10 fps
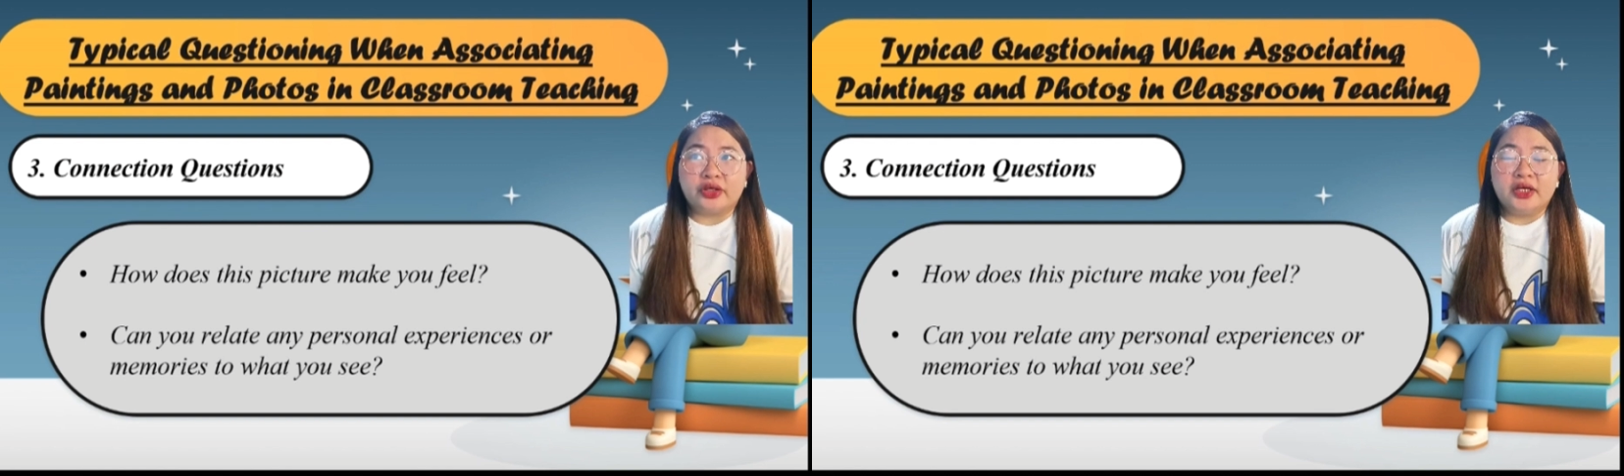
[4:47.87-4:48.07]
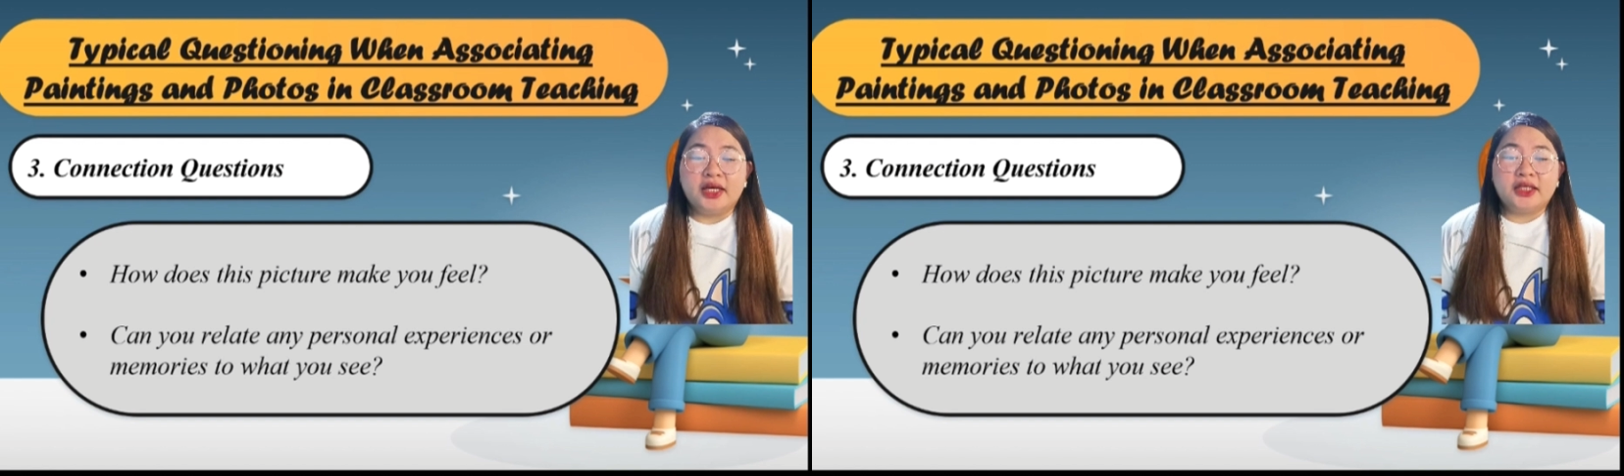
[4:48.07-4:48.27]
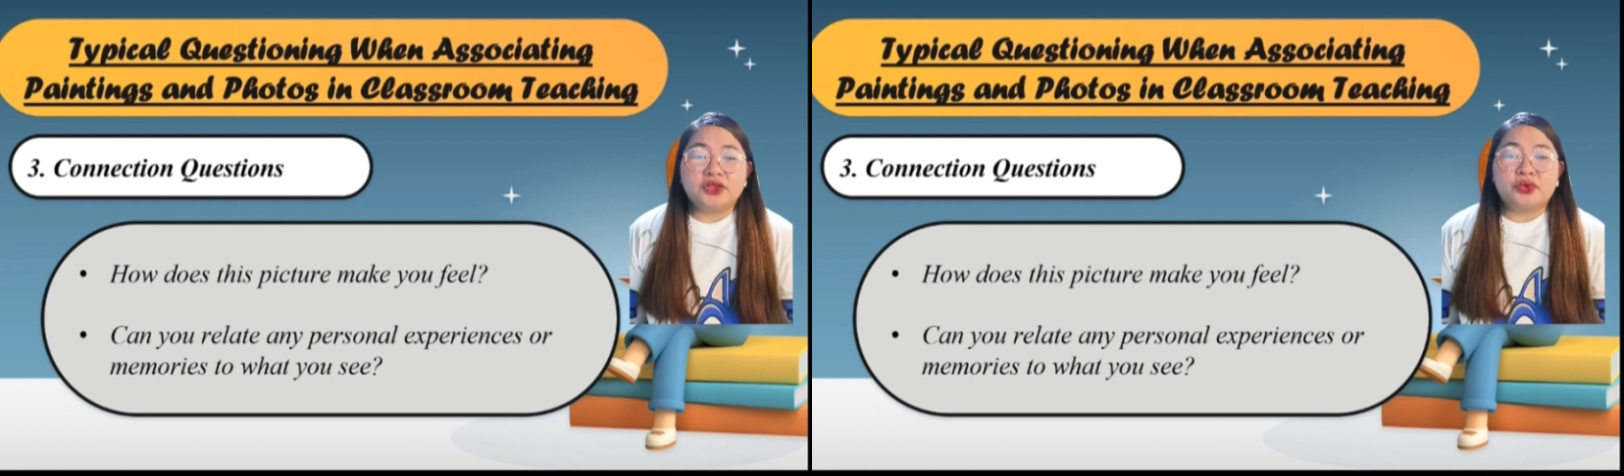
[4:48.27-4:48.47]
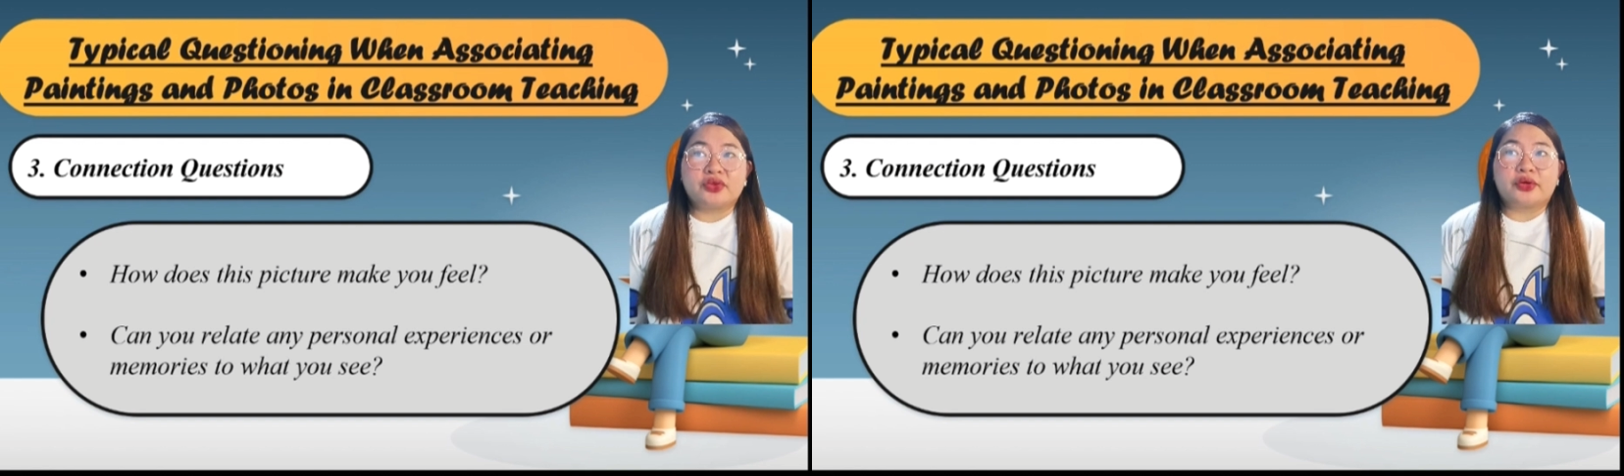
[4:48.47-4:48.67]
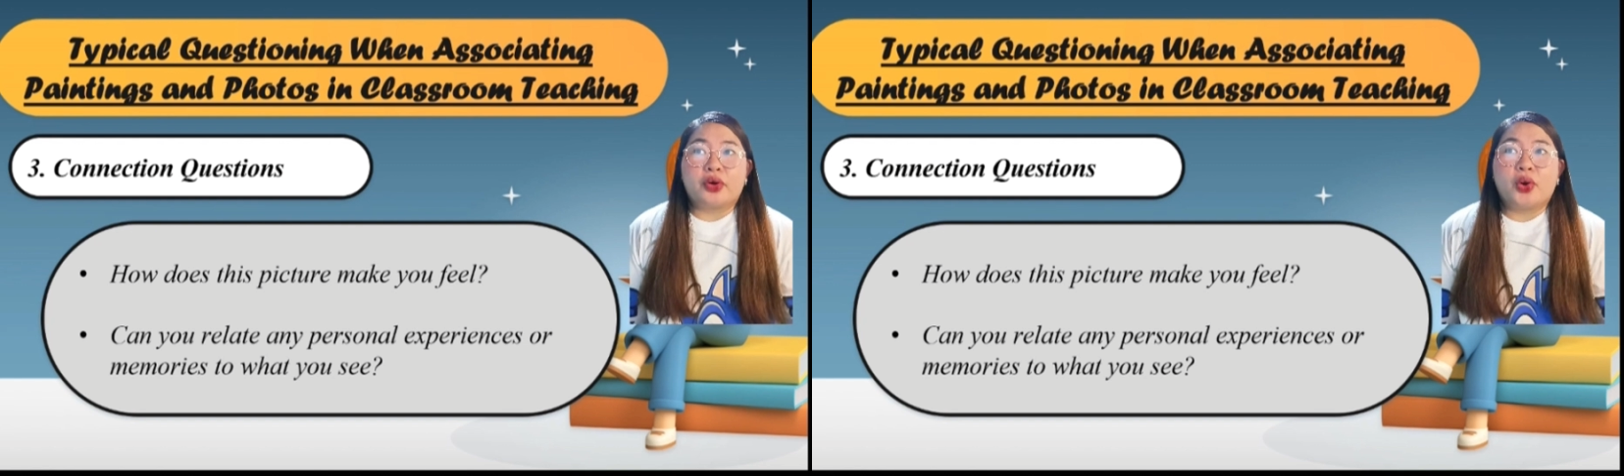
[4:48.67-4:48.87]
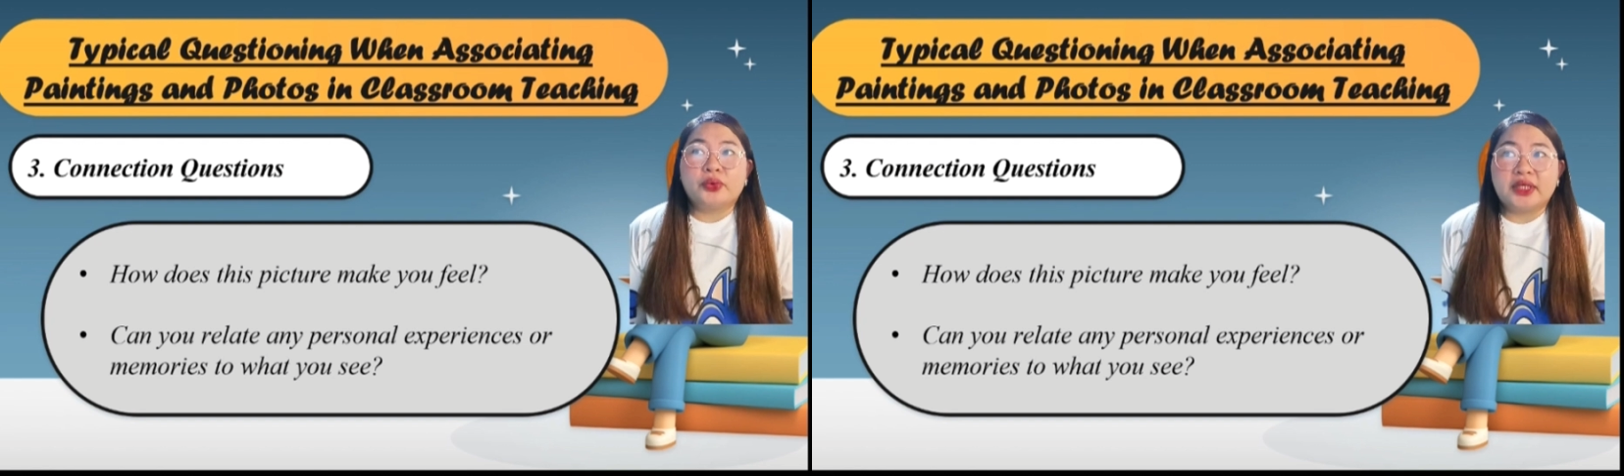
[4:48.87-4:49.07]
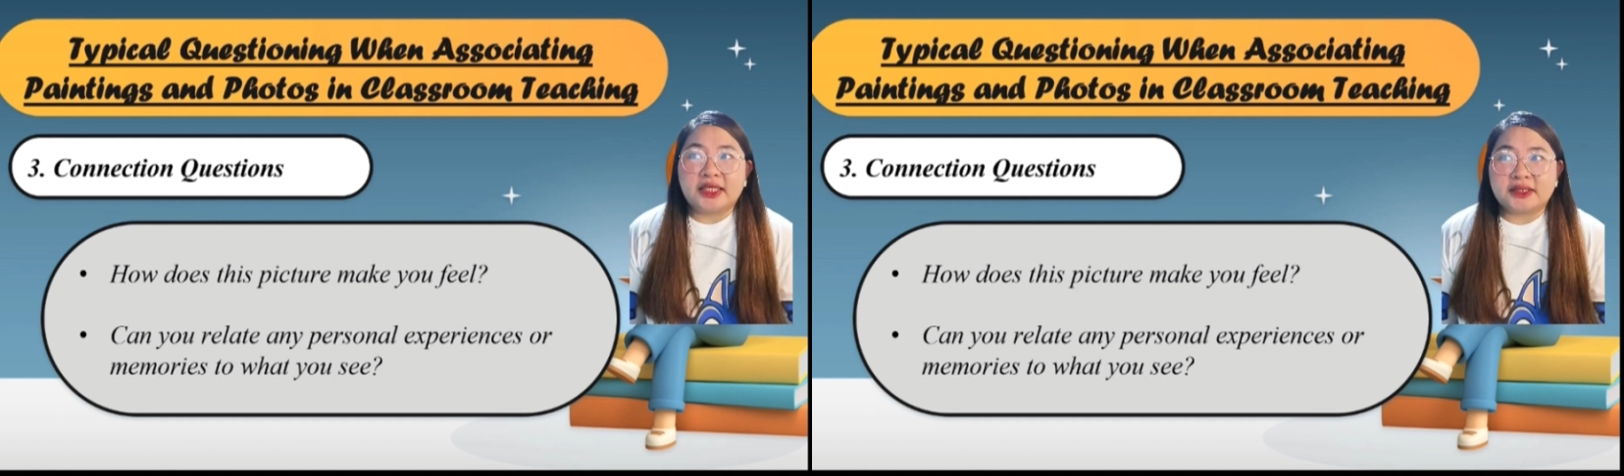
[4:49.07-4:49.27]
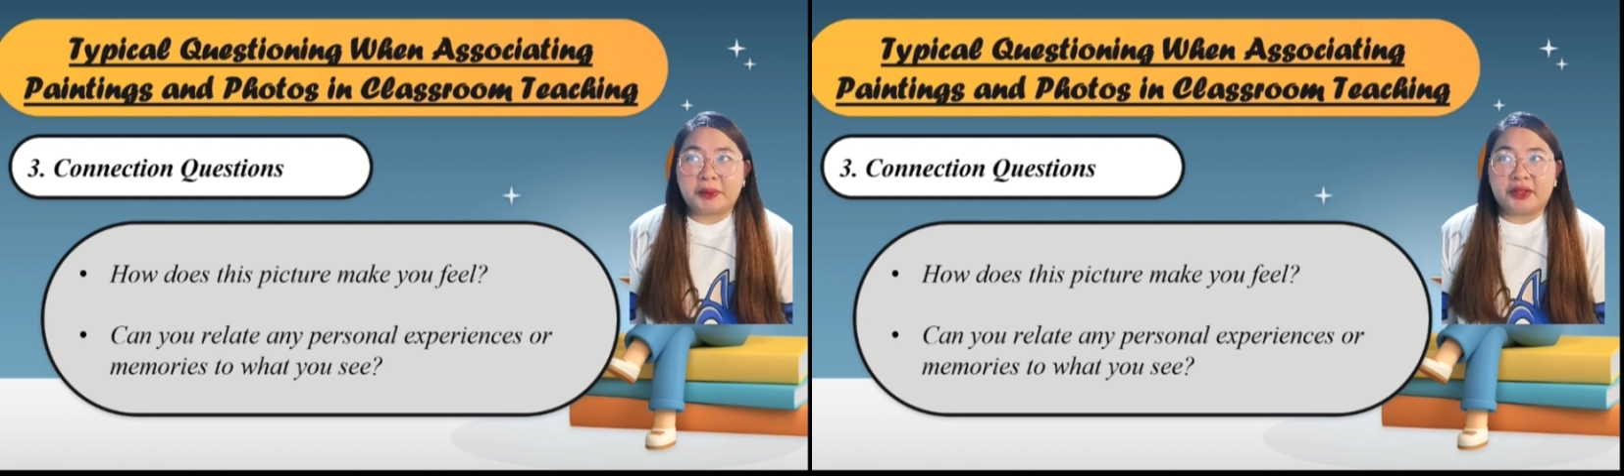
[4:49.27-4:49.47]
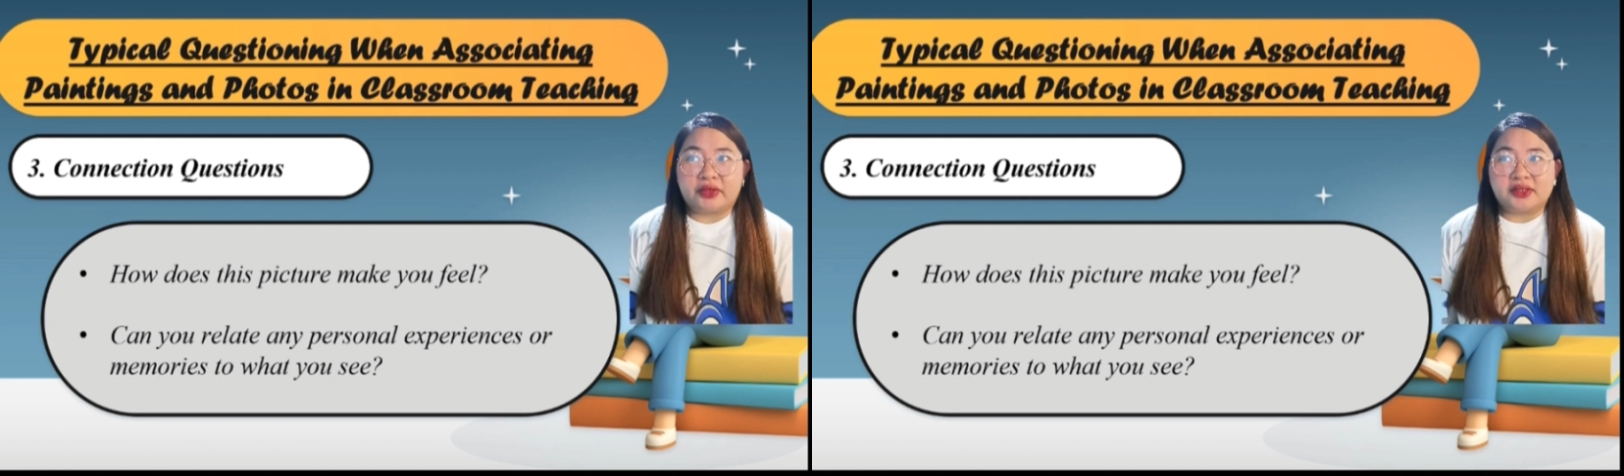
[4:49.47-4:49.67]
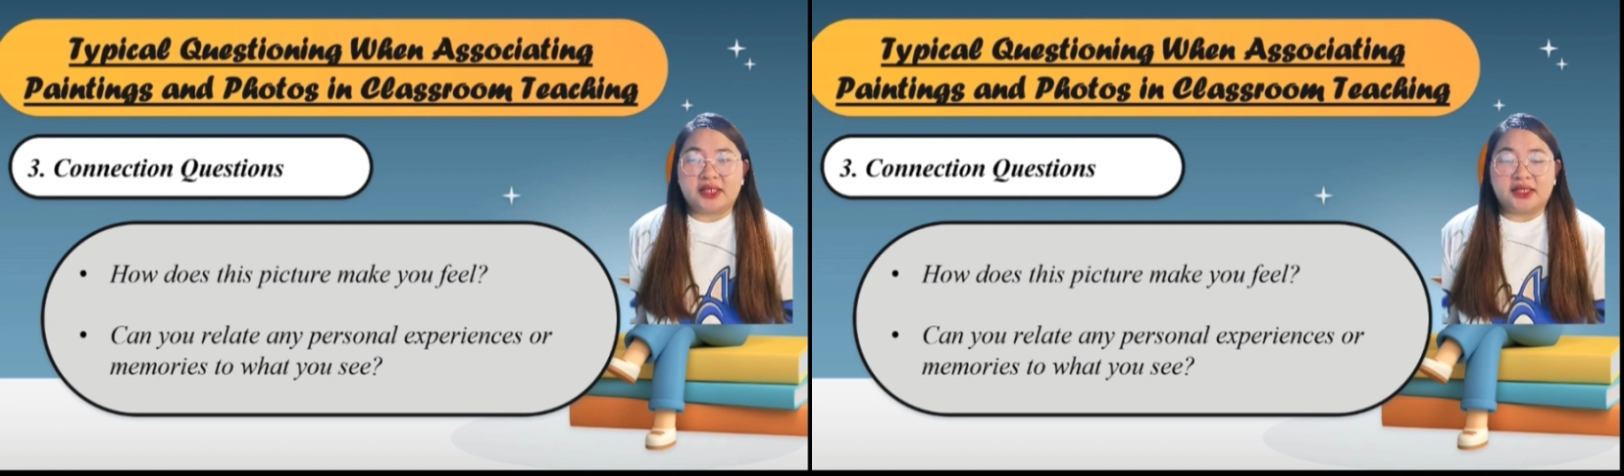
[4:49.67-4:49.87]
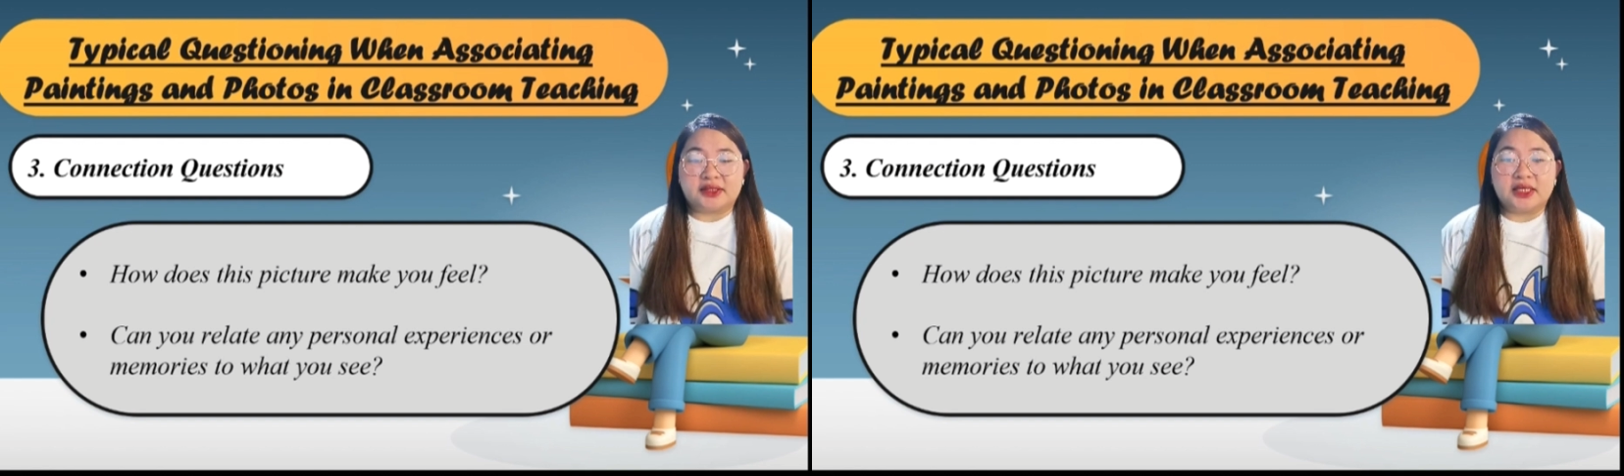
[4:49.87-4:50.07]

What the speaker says: into their own experiences,